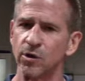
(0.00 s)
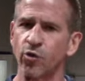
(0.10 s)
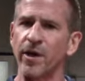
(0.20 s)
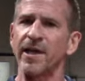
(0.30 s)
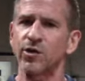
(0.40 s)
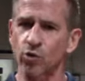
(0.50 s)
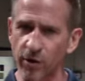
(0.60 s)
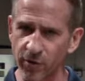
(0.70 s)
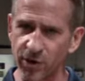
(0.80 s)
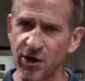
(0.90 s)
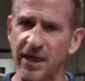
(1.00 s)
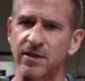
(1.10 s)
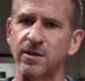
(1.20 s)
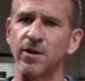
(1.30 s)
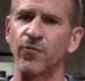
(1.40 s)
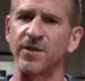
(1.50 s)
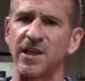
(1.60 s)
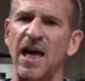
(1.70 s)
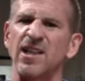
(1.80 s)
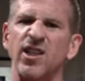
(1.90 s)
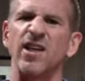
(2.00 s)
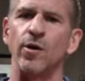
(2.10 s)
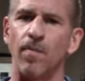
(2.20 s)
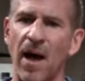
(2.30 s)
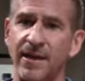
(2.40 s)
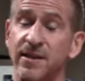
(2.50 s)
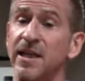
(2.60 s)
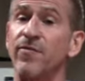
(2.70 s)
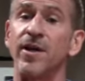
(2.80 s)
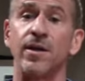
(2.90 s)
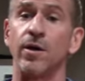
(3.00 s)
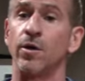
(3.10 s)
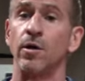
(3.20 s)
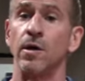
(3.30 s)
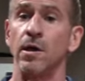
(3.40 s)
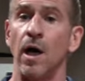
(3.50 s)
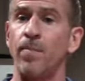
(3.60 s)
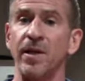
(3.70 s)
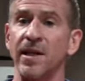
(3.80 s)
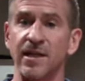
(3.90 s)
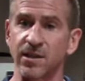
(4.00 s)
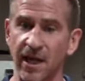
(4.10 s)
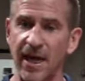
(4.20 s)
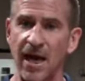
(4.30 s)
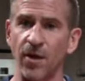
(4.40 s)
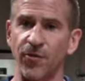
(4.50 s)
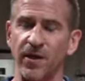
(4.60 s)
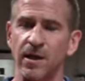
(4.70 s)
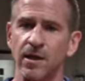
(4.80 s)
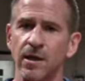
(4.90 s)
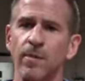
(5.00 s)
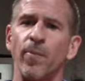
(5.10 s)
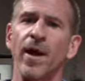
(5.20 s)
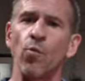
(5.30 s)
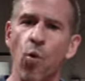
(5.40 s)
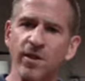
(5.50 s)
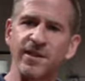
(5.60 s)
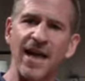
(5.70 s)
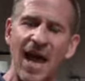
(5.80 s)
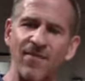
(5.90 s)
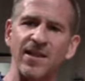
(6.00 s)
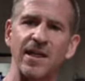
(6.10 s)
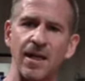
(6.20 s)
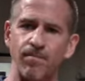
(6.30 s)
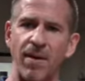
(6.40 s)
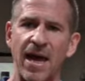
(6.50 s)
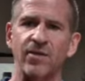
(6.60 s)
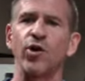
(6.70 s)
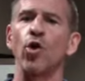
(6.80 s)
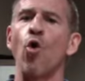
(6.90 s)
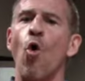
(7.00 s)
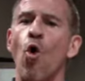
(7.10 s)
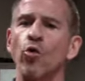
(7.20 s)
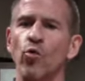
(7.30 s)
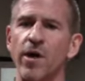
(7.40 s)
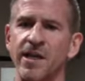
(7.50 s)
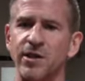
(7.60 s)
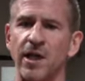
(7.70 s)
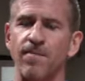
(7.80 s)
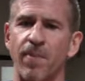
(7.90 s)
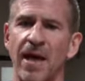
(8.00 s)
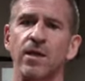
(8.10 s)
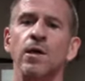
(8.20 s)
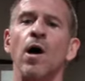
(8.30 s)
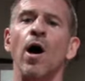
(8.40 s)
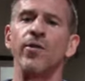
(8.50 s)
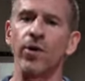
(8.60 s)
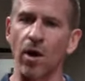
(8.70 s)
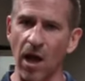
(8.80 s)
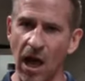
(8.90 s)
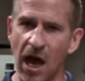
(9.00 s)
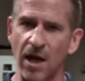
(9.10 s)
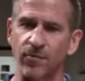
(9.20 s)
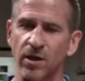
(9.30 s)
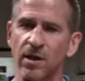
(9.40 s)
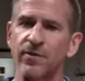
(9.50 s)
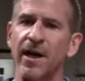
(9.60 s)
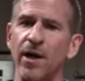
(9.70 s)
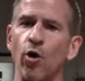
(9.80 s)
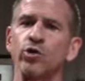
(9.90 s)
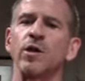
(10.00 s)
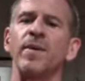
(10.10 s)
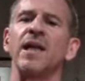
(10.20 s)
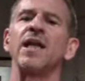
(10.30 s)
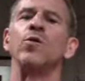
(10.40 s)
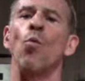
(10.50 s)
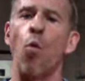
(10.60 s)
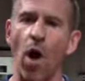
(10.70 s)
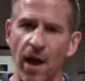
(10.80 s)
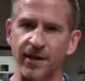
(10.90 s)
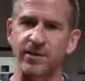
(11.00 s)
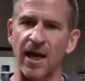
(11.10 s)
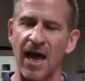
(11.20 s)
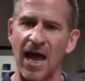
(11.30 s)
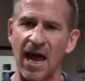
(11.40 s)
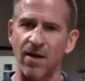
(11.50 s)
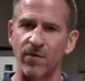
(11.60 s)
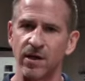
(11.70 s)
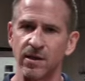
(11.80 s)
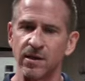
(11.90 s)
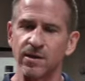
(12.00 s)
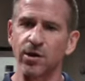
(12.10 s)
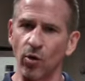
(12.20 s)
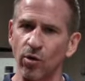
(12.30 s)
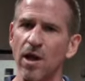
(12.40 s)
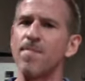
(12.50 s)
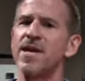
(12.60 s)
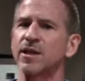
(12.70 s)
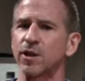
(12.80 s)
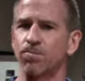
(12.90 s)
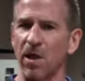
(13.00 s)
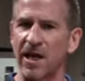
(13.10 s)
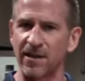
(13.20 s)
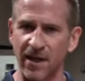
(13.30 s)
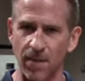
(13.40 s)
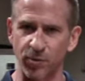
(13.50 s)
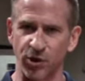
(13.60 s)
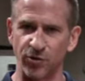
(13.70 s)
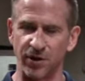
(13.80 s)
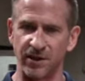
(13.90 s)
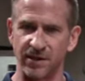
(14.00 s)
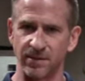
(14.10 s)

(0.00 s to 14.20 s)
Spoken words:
create extraordinary changes in their physiology, in their bodies, and even in their ability to stay healthy. But I wasn't having the impact, the long-range impact on their lives that I ultimately wanted to have. So let me explain the opportunity.